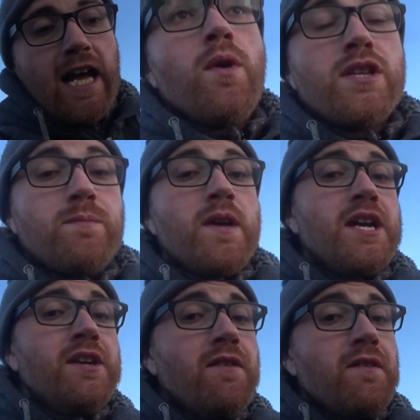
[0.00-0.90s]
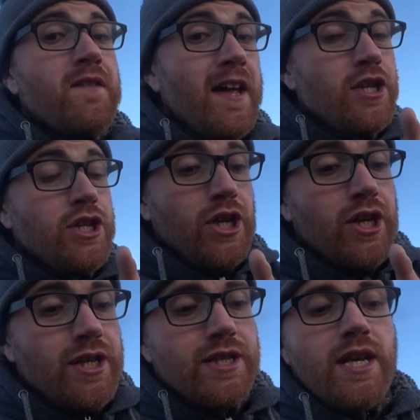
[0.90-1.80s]
Speaking of
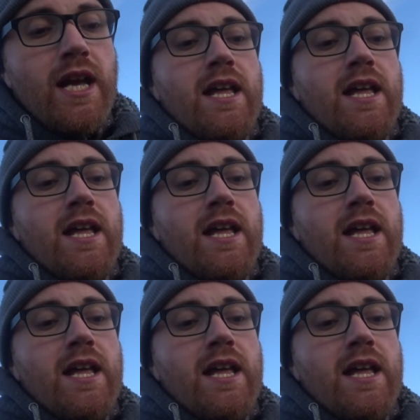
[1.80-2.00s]
adventures,